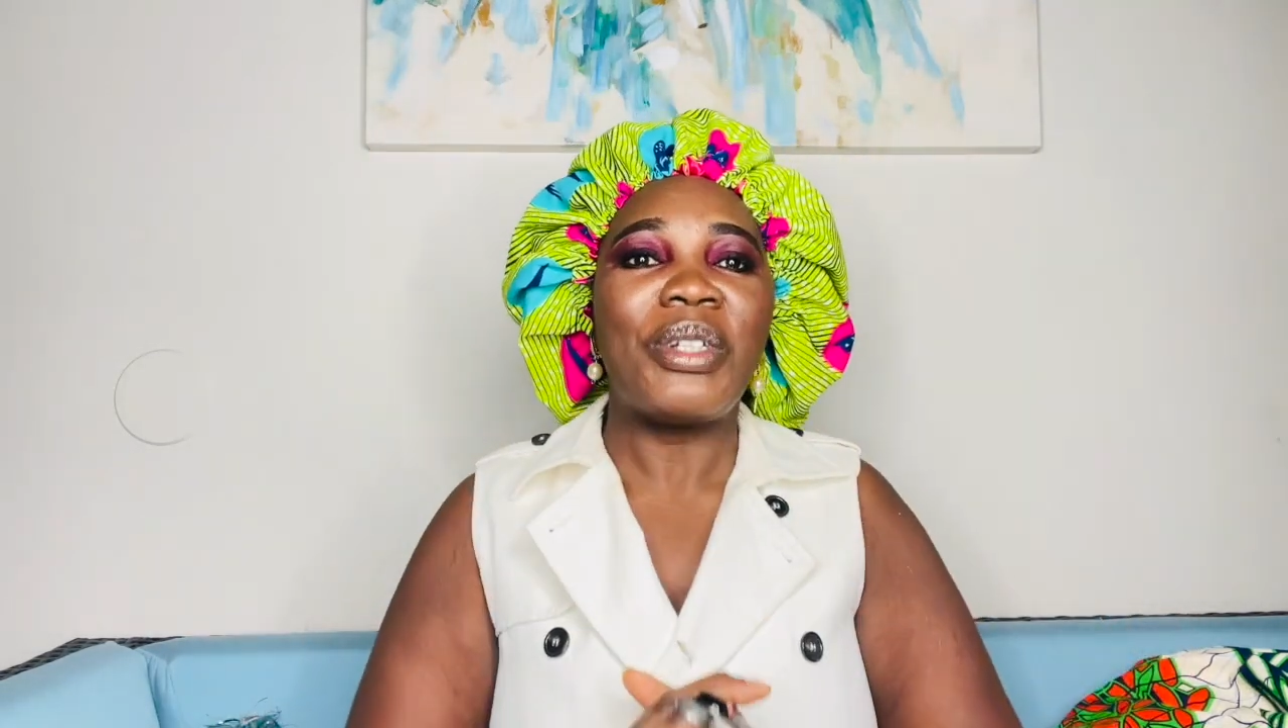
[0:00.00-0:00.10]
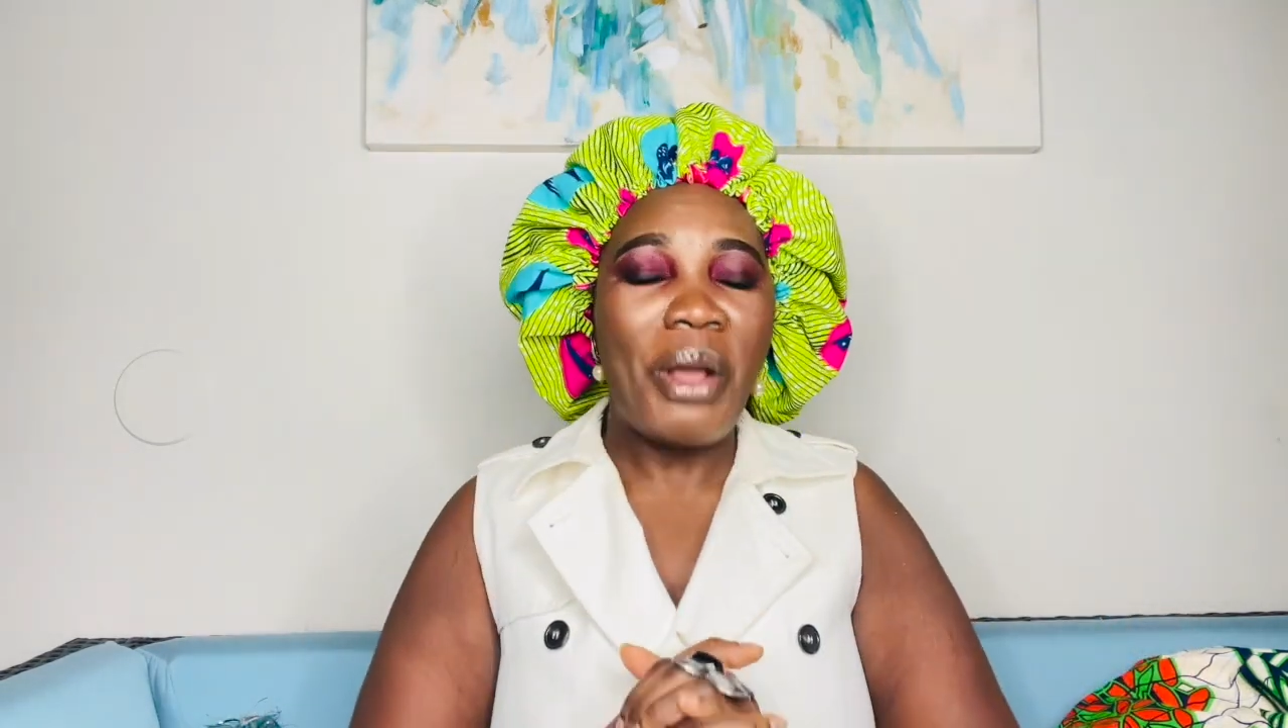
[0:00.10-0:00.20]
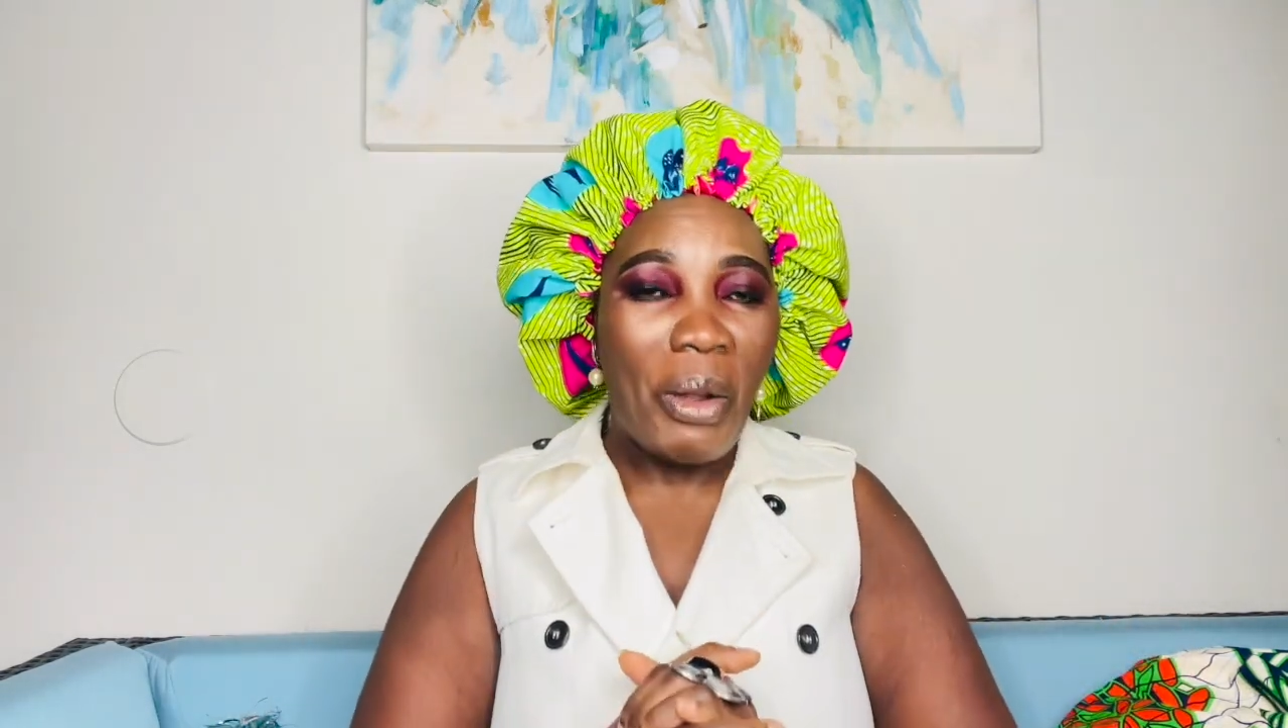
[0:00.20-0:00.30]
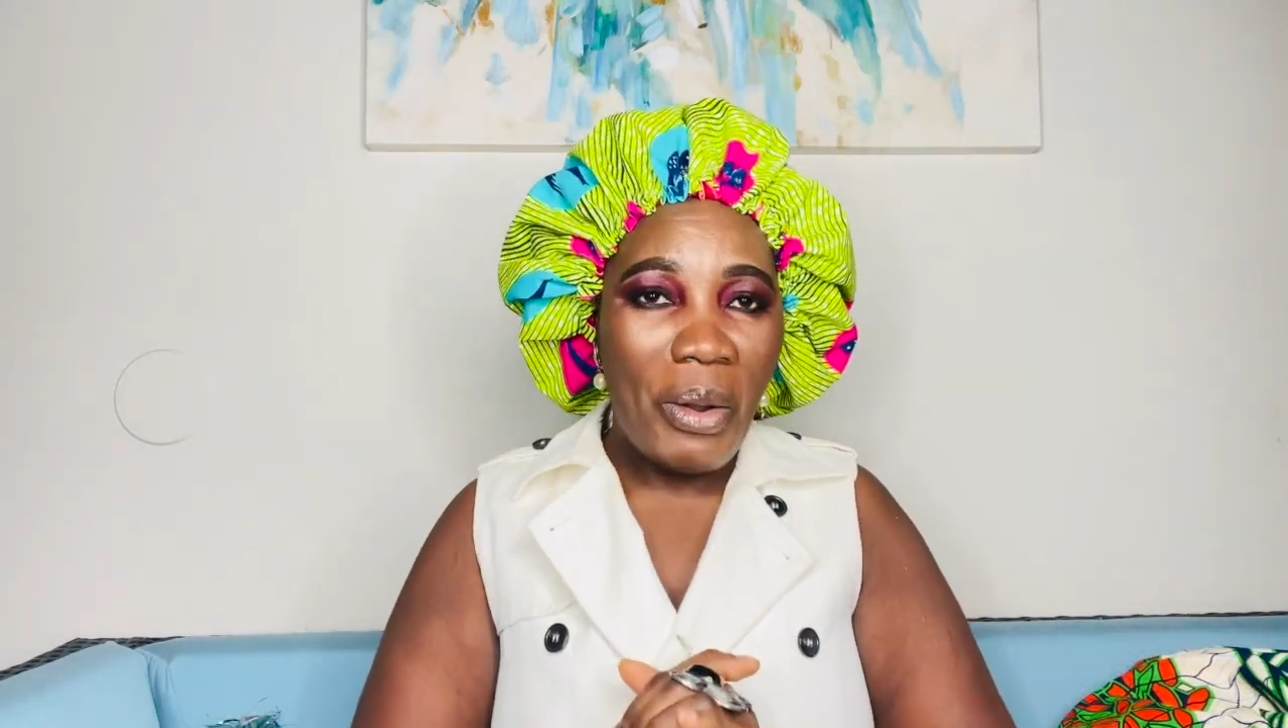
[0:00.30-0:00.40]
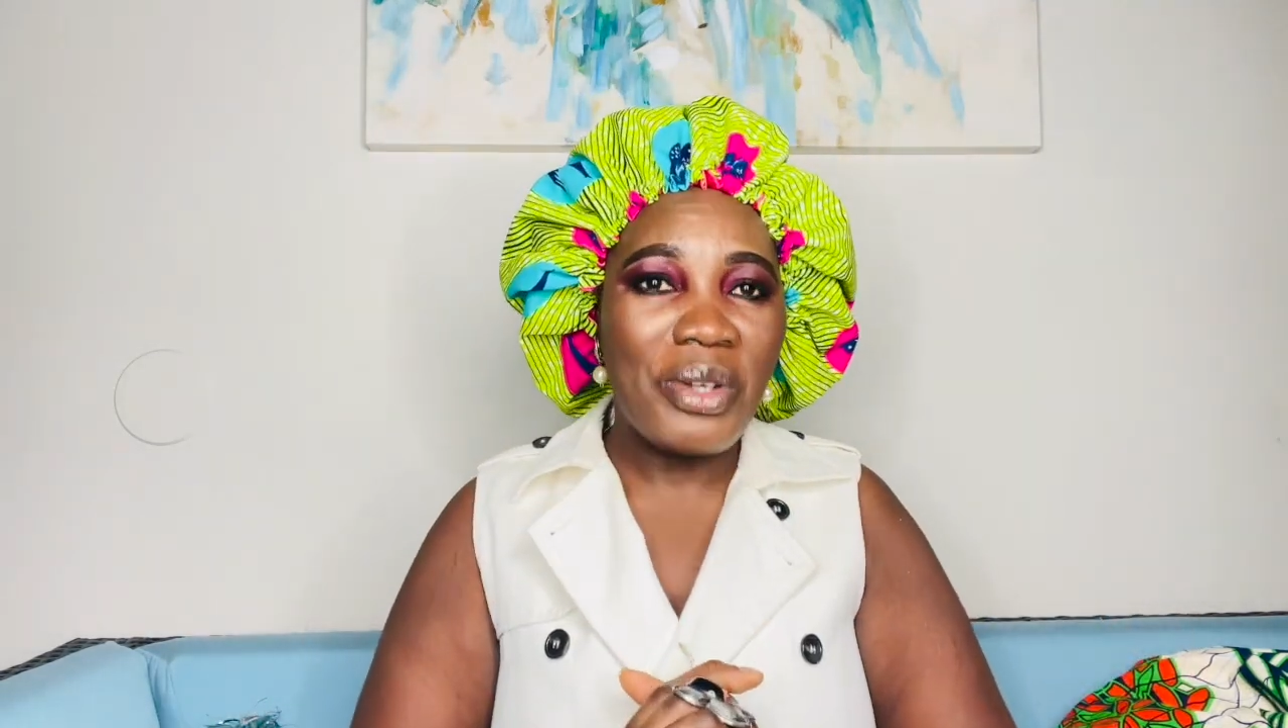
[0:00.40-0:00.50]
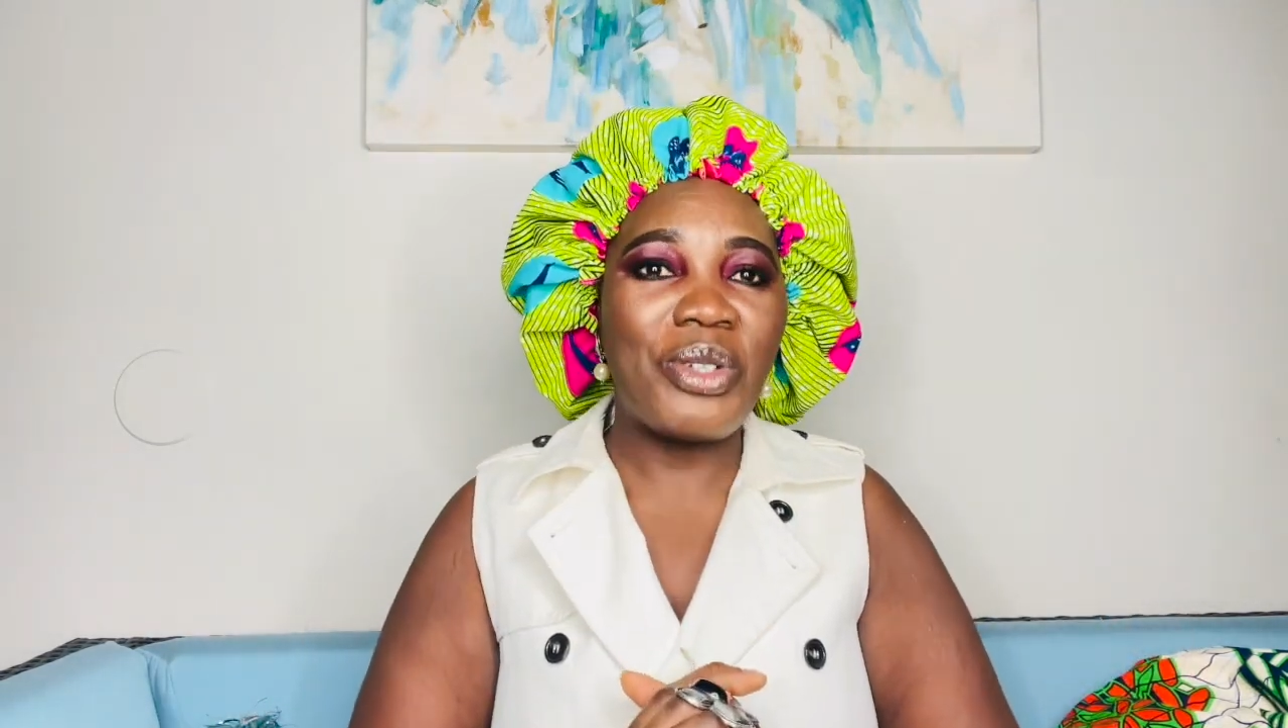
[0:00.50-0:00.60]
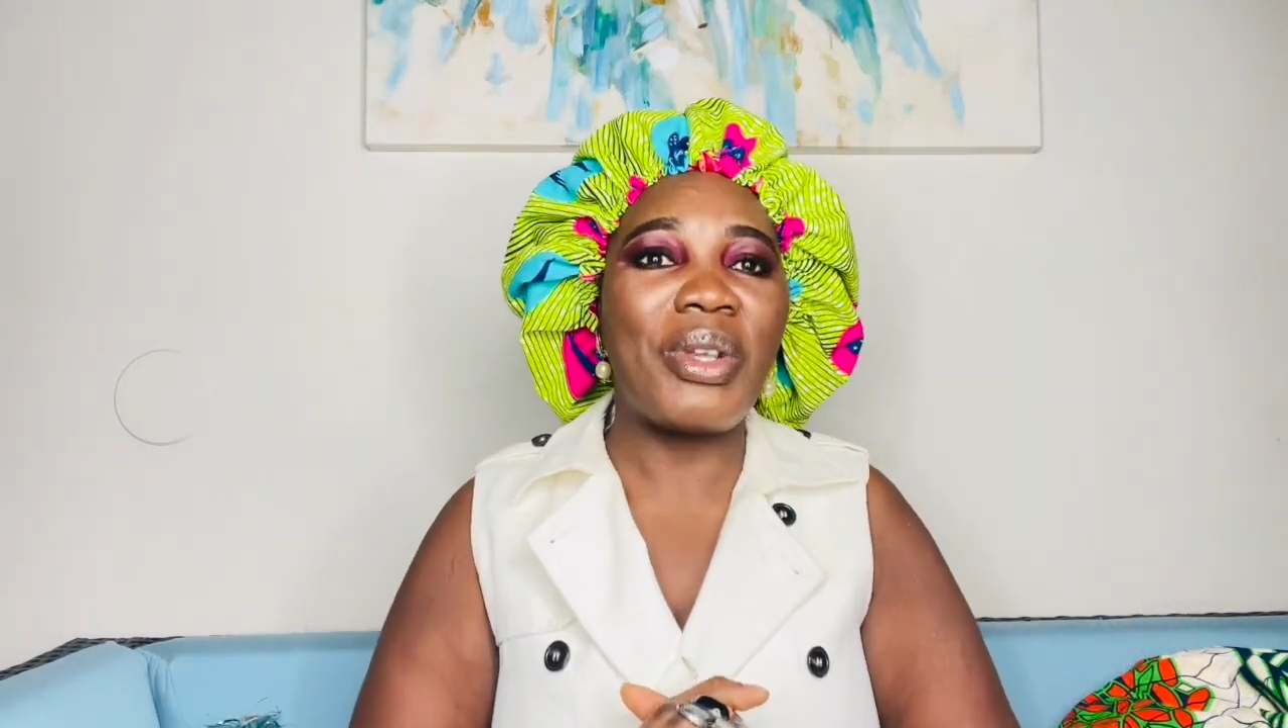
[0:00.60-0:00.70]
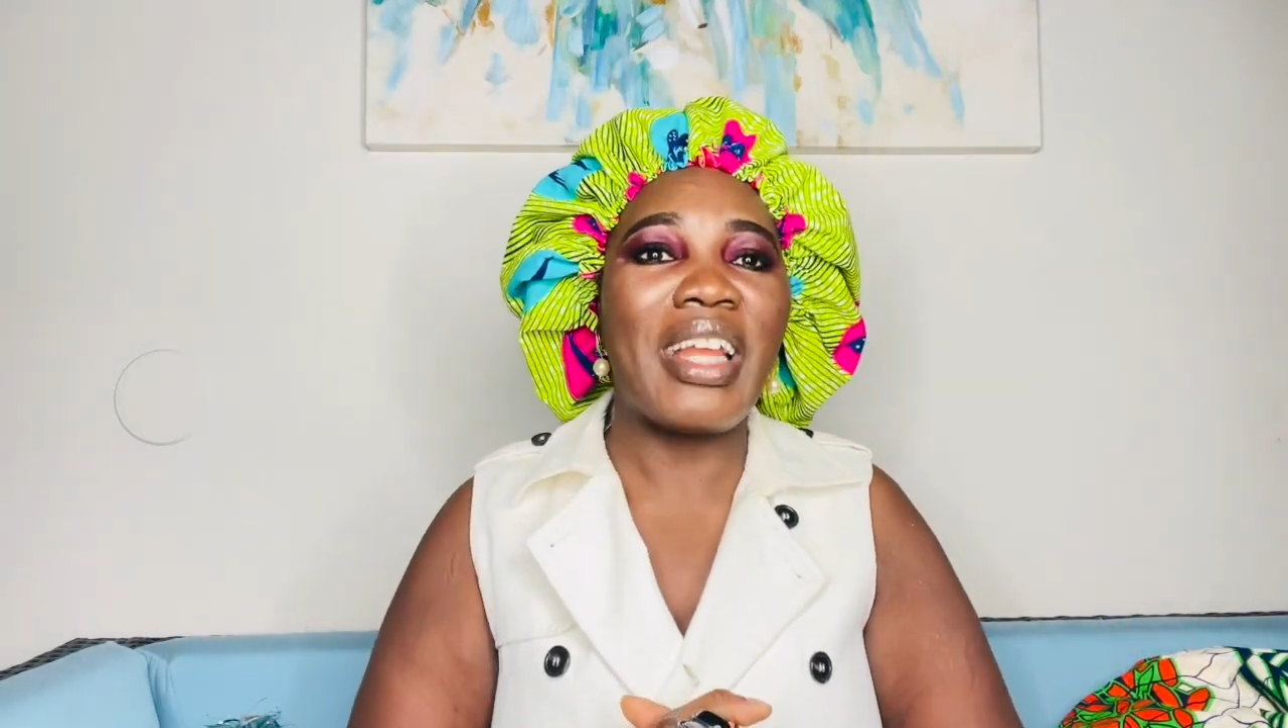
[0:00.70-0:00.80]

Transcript: the country